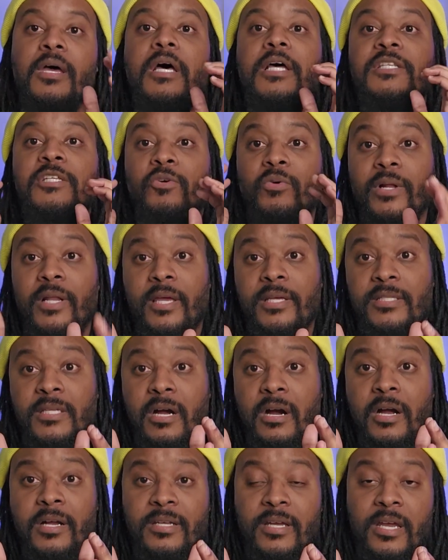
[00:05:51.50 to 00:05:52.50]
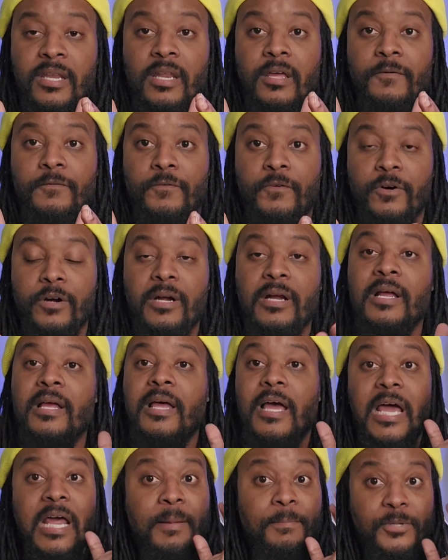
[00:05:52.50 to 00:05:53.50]
to release the RDNA 4.
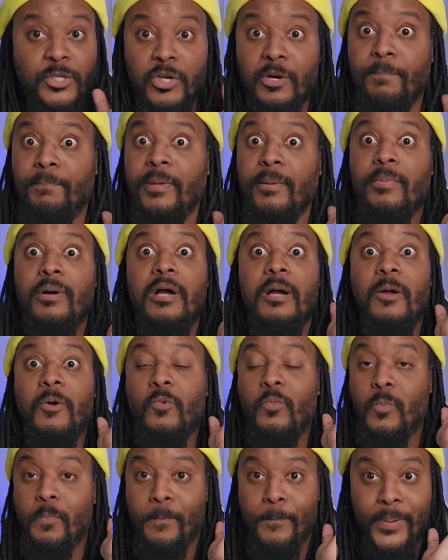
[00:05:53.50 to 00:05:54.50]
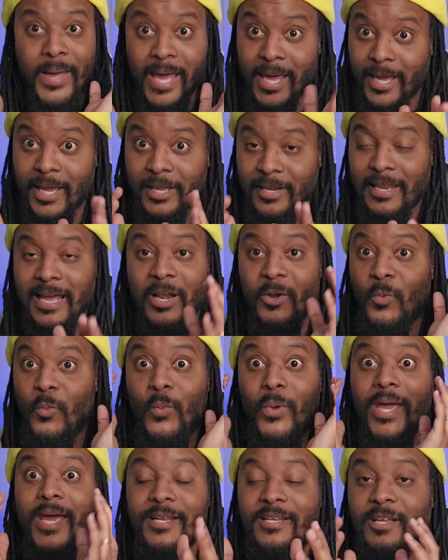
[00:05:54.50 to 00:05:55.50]
I'm sure people are begging and
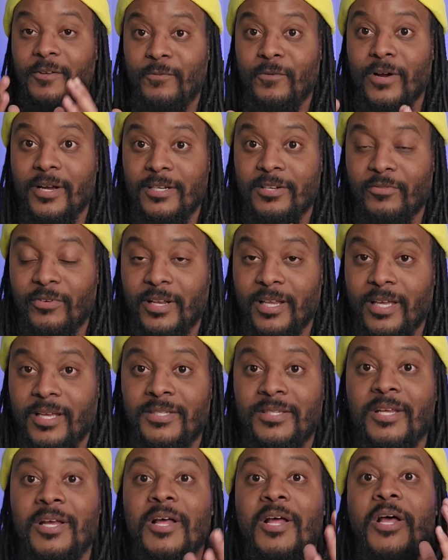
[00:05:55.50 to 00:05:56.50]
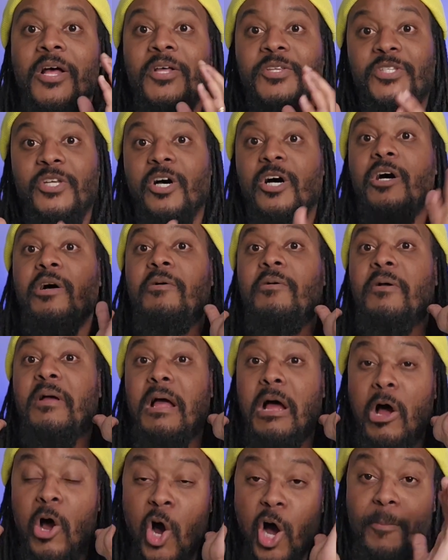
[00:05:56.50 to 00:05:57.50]
waiting for it to release. So
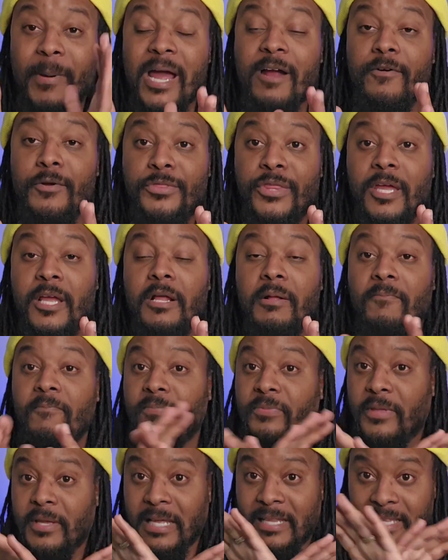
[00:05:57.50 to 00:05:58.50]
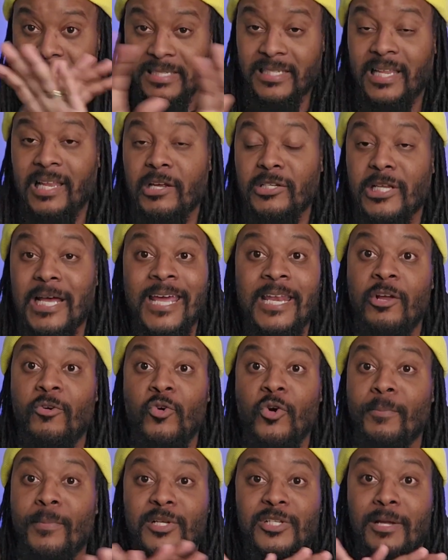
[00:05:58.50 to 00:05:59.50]
hope everything, this clears any
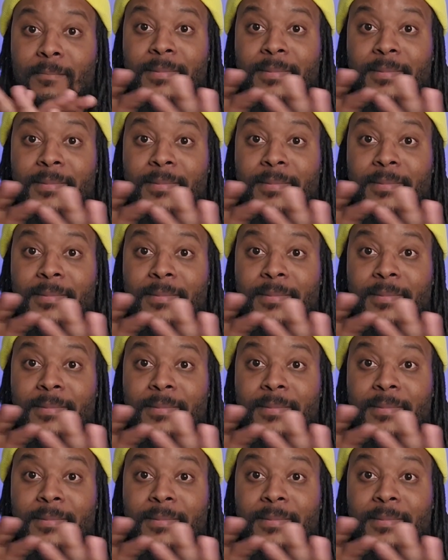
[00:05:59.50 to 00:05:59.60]
rumors or